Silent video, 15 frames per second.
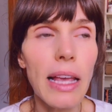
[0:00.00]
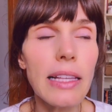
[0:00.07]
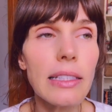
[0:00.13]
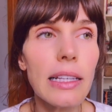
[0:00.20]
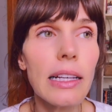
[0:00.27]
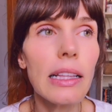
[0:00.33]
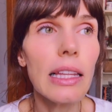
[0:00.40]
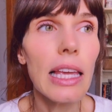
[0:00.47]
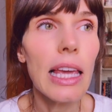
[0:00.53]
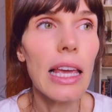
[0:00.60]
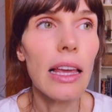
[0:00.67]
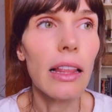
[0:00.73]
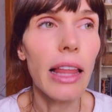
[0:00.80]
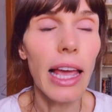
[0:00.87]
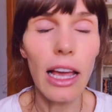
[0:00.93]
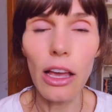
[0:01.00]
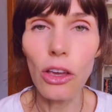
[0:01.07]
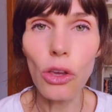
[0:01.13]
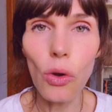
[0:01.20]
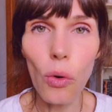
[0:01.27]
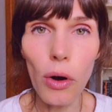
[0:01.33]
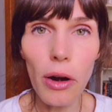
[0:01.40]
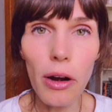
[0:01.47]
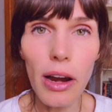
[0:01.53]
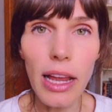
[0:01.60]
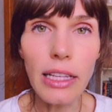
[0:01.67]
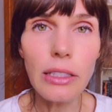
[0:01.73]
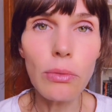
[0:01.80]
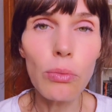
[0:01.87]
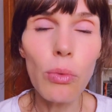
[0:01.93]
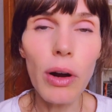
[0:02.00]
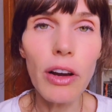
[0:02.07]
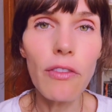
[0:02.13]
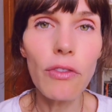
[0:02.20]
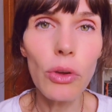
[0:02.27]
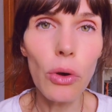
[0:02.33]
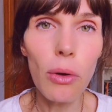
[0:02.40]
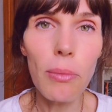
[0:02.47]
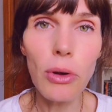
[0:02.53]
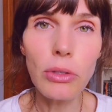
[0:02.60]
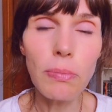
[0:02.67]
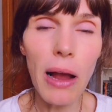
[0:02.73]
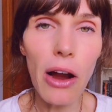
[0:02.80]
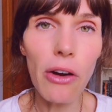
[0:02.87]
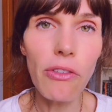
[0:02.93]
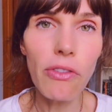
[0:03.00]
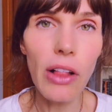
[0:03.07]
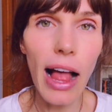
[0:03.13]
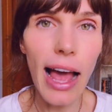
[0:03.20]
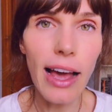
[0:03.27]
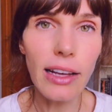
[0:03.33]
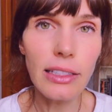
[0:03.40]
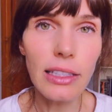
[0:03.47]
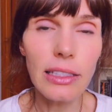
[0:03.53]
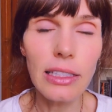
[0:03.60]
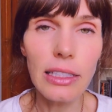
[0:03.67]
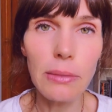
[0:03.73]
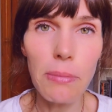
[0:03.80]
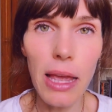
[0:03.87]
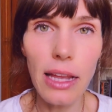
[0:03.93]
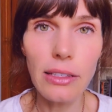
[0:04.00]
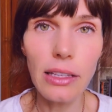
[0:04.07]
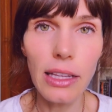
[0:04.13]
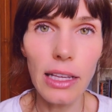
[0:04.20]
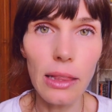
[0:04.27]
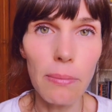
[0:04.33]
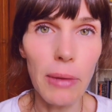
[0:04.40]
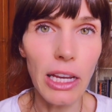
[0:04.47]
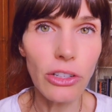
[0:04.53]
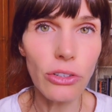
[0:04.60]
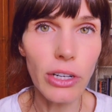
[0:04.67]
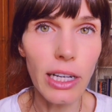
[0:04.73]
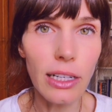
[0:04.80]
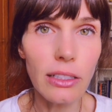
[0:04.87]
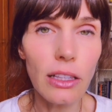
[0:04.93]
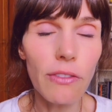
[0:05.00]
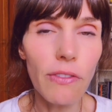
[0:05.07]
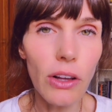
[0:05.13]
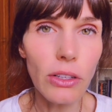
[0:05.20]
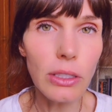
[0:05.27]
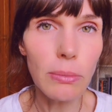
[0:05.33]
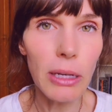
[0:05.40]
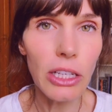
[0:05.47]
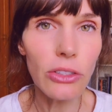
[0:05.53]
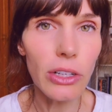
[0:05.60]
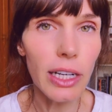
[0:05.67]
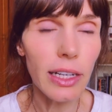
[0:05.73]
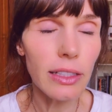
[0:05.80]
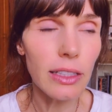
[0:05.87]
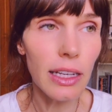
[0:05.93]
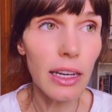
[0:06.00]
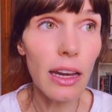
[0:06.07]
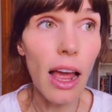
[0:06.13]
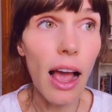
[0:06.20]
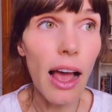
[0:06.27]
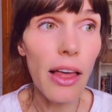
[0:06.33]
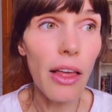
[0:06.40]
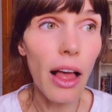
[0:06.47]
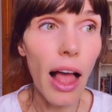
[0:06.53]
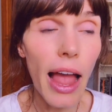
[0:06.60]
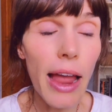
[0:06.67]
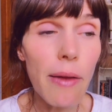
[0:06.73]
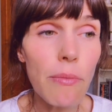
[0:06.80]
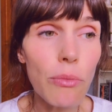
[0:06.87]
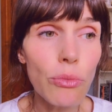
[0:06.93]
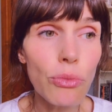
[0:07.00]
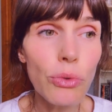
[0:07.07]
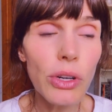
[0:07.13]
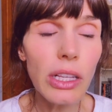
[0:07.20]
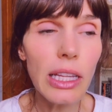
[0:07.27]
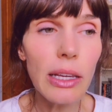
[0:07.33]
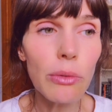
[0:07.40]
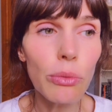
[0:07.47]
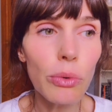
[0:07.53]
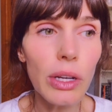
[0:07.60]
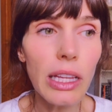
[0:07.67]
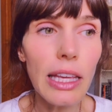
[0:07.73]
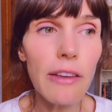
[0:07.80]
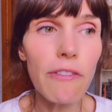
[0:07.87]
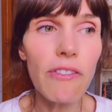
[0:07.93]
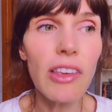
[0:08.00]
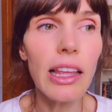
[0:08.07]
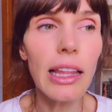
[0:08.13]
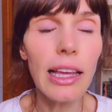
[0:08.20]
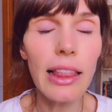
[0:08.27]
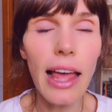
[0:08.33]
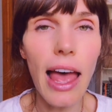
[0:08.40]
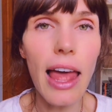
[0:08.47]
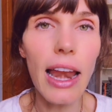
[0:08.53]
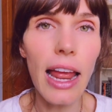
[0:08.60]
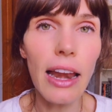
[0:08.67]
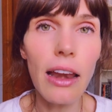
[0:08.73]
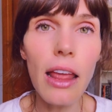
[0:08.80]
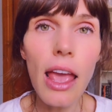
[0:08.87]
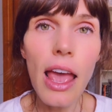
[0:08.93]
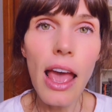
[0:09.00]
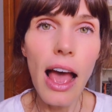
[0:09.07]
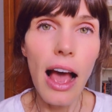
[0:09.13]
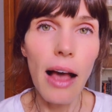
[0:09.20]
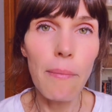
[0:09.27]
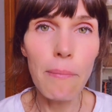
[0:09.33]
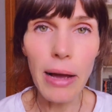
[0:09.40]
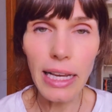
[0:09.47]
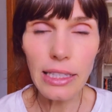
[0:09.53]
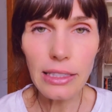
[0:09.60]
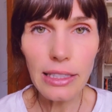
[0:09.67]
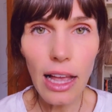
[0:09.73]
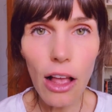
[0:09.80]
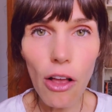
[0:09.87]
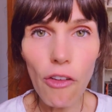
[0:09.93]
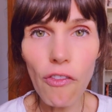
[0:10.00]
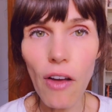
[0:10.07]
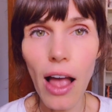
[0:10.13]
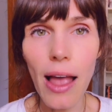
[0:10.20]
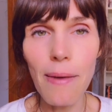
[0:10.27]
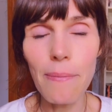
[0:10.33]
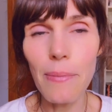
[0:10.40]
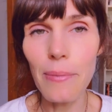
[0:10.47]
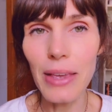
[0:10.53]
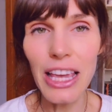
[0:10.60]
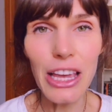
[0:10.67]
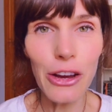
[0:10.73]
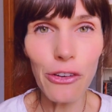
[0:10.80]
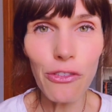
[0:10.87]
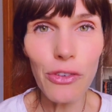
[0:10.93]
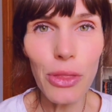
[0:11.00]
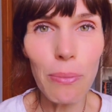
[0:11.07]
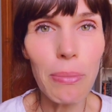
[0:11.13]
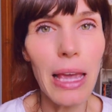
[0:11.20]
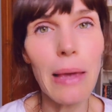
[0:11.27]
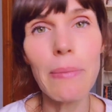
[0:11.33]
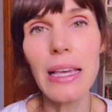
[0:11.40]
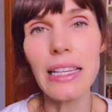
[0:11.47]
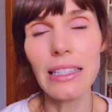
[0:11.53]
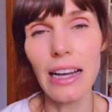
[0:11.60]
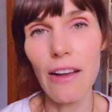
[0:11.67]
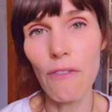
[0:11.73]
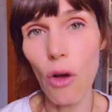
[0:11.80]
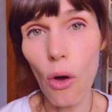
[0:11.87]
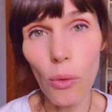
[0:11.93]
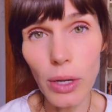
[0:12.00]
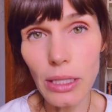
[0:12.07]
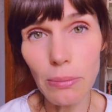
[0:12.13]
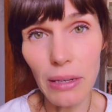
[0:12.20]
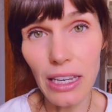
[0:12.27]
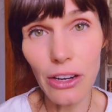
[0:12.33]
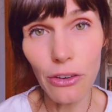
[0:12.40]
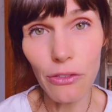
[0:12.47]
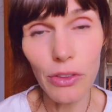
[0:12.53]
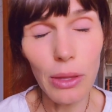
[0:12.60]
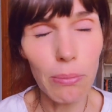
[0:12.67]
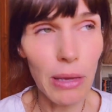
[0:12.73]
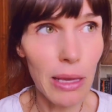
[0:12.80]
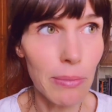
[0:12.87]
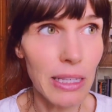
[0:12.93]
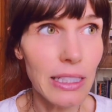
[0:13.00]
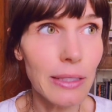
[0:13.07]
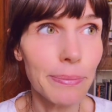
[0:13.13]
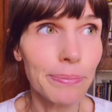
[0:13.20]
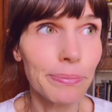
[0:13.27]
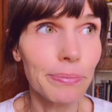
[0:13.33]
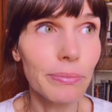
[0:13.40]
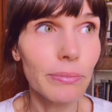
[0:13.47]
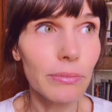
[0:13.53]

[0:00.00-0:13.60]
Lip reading: basically like it's one of your most powerful acts in dismantling the matrix, the false matrix. And I'm really, really feeling that. And myself, I'm here for the babies, and I've always been here for the babies.